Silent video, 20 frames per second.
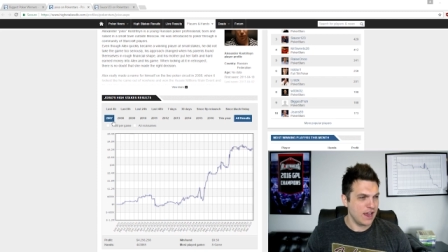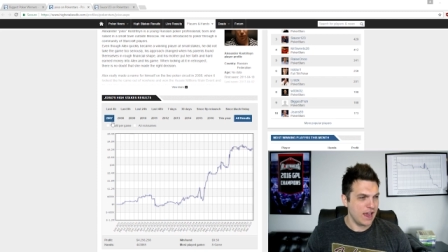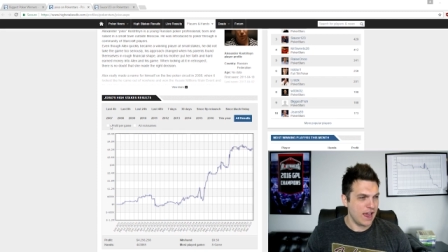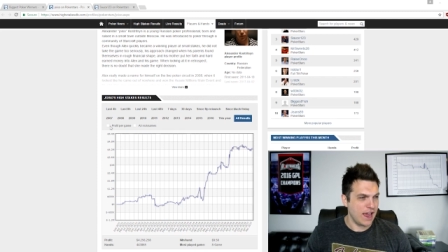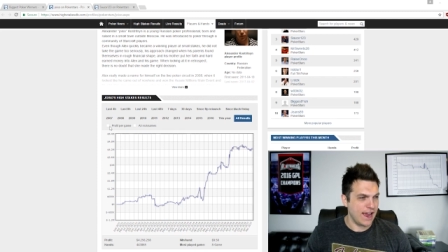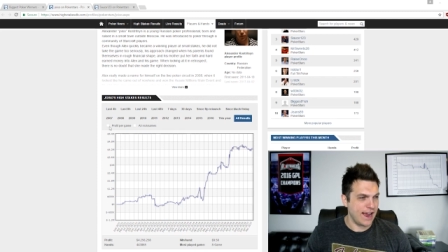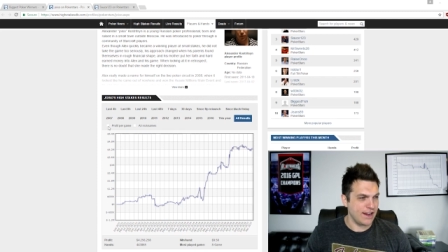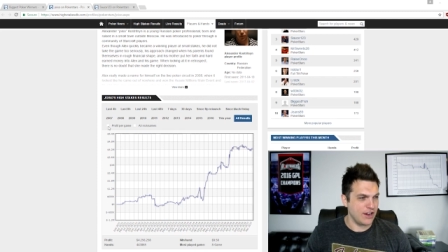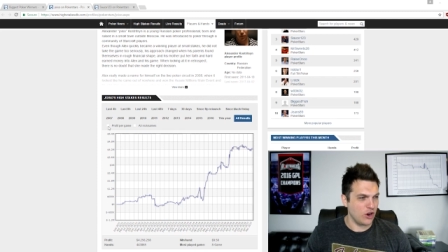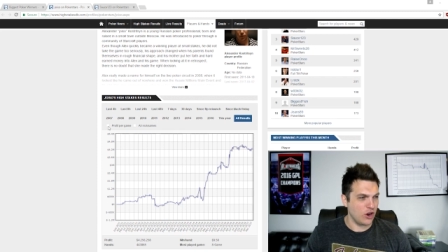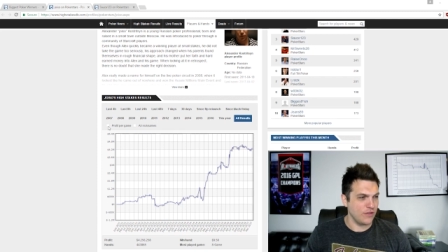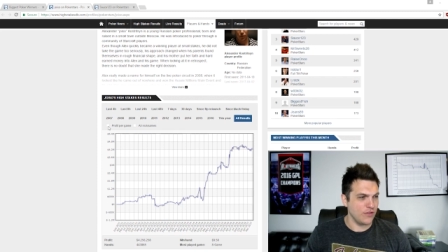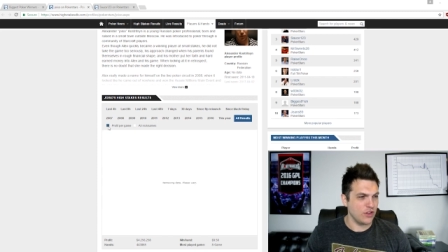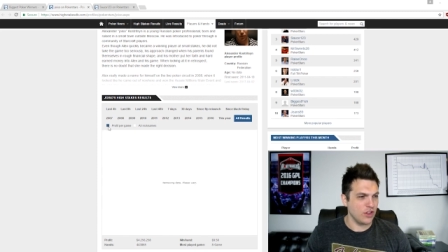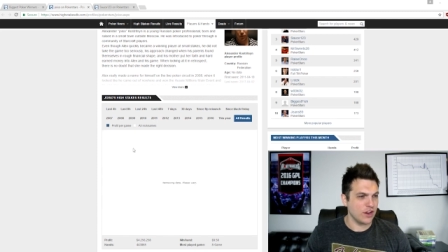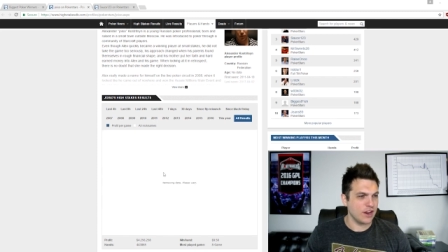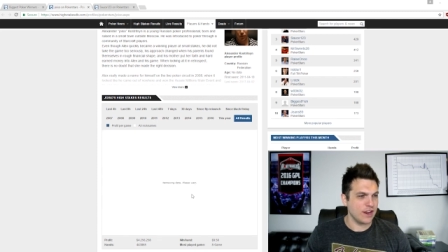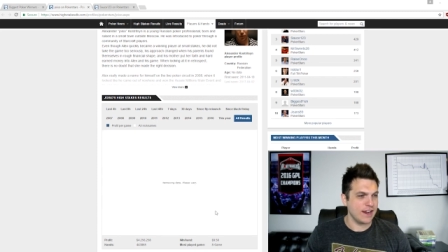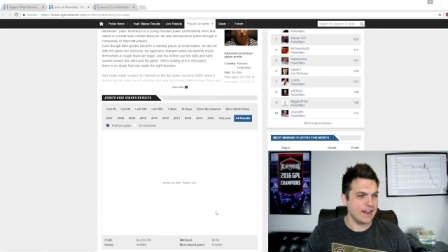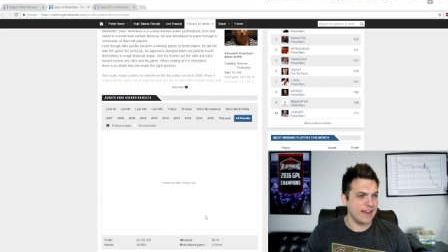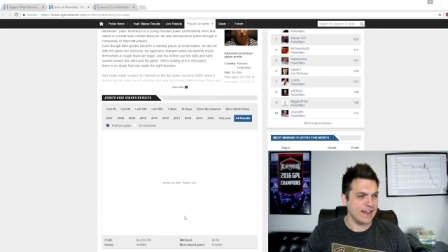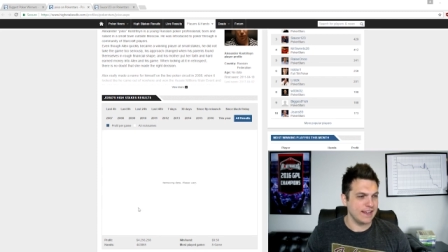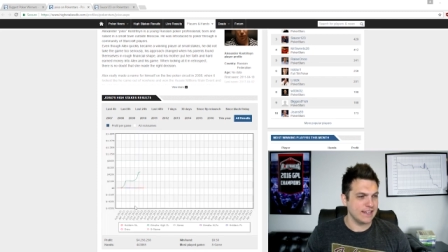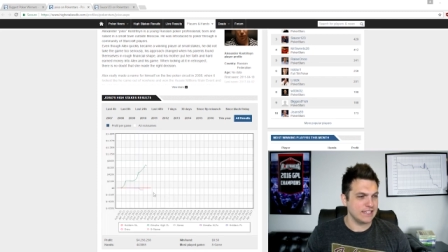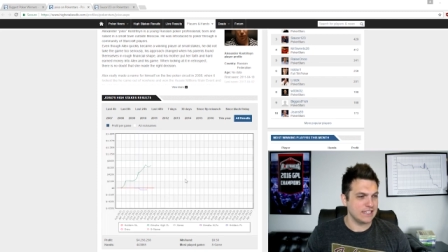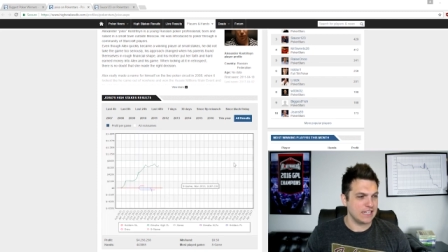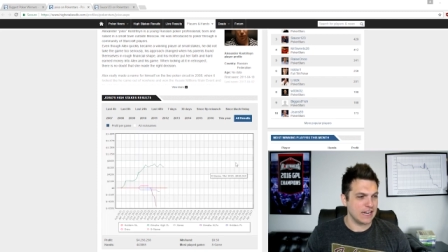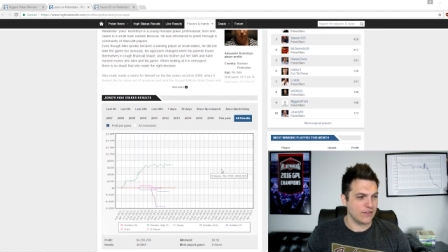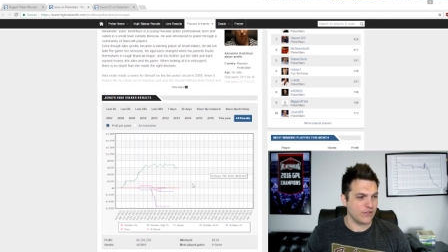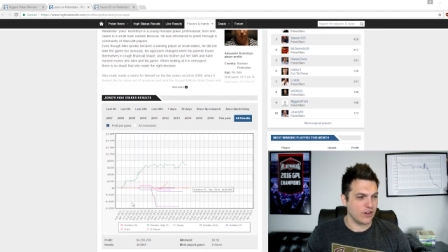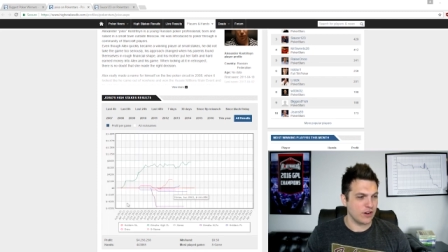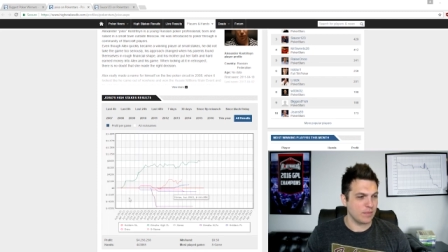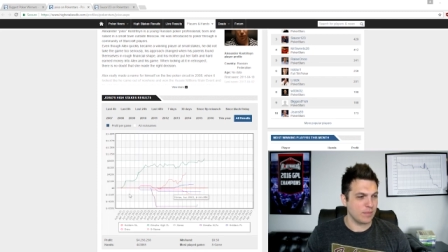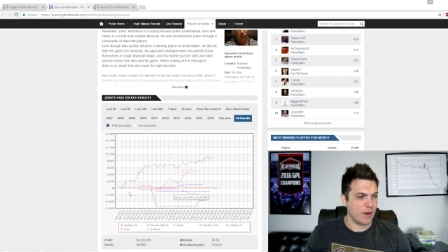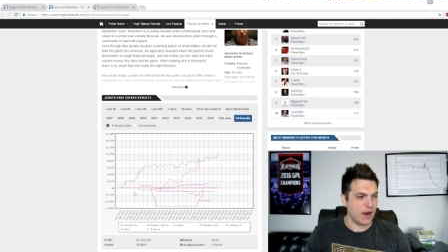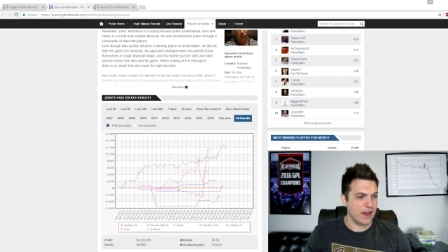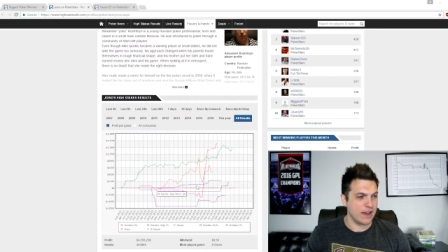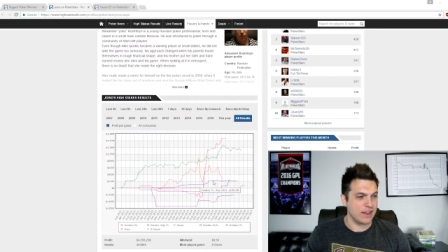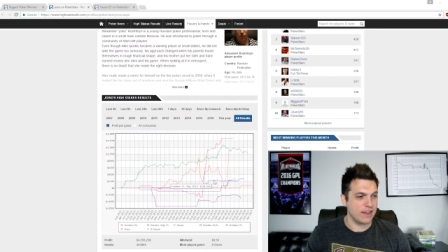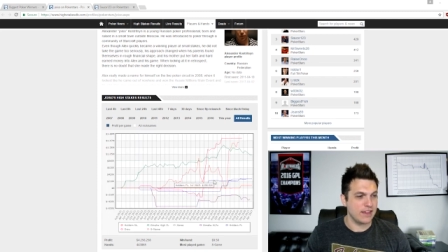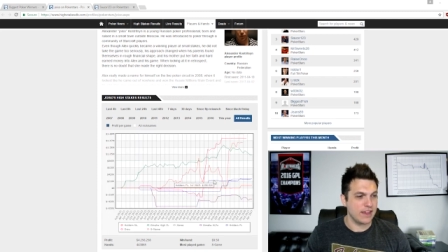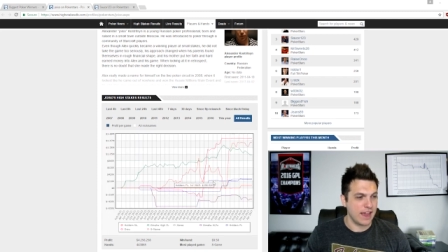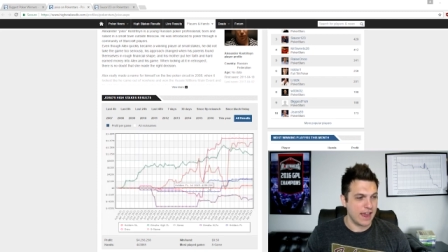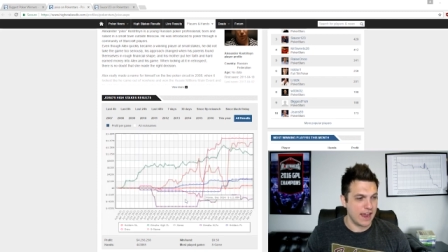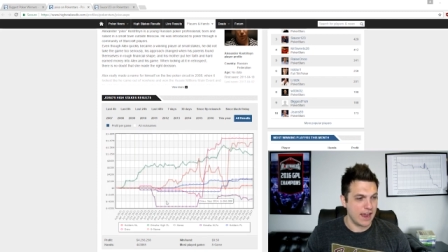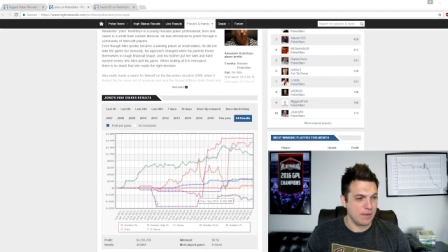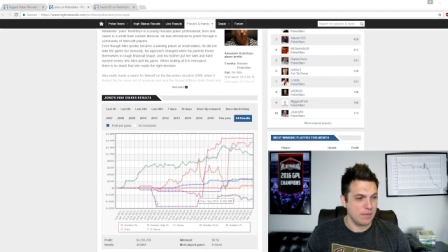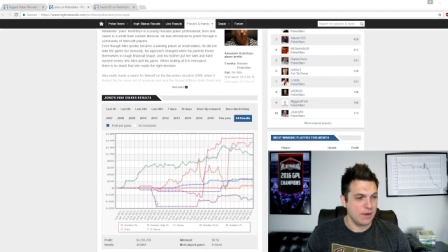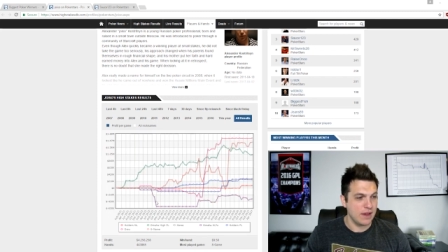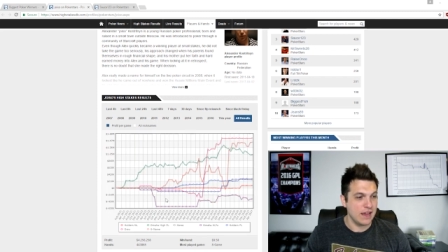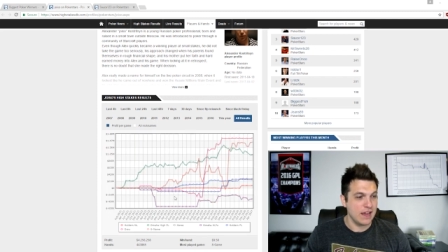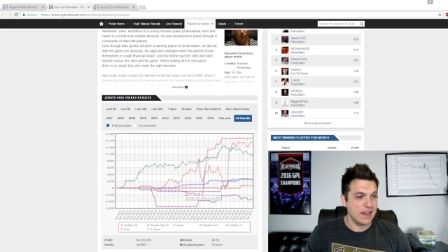And, you know, if you look at his different by game,